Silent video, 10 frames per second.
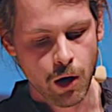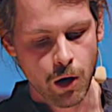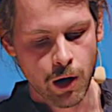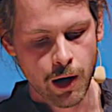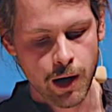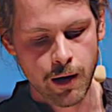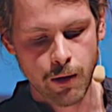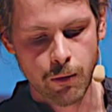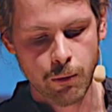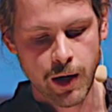Or
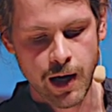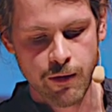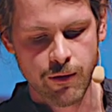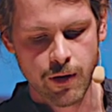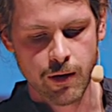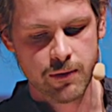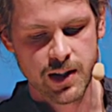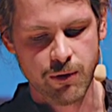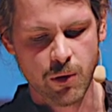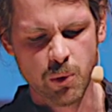we have
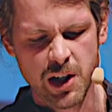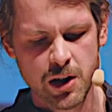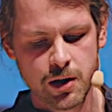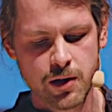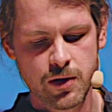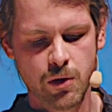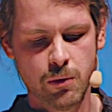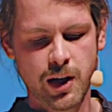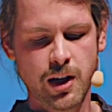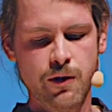something weird, so
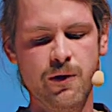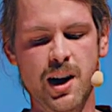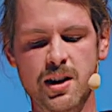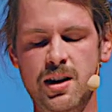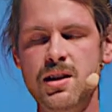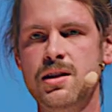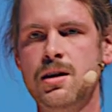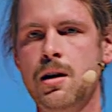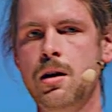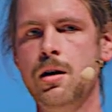we can define
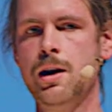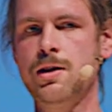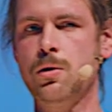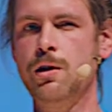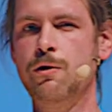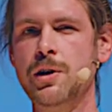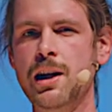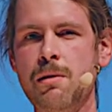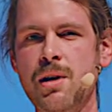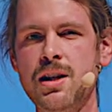this. It has only three
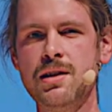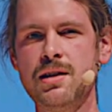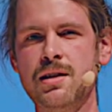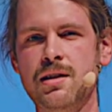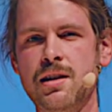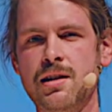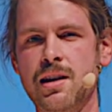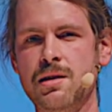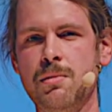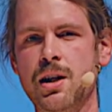elements. That
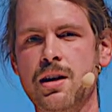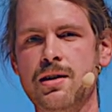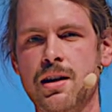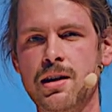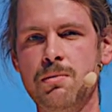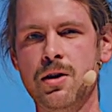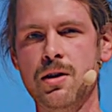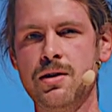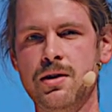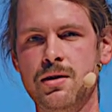doesn't make any sense
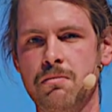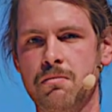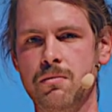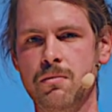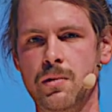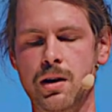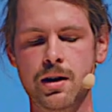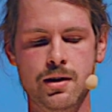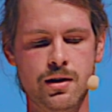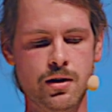because
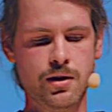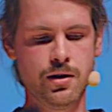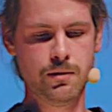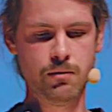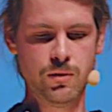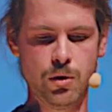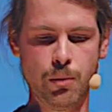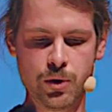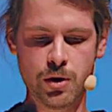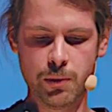it's not
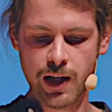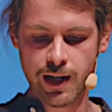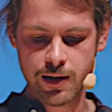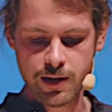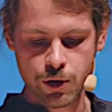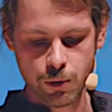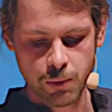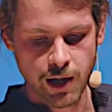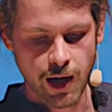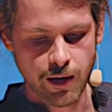supposed to be like this. It should
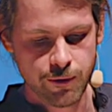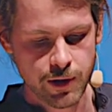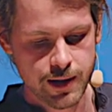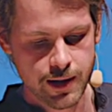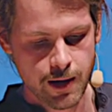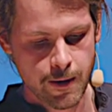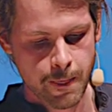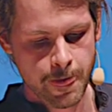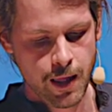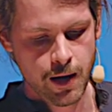be nine fields.
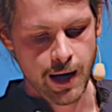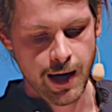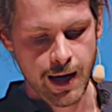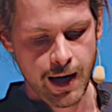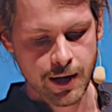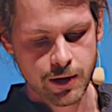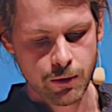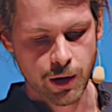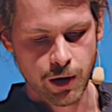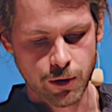And
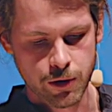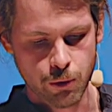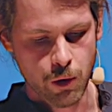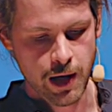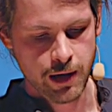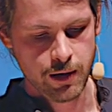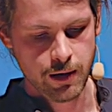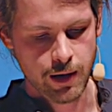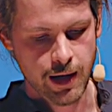we can also do one.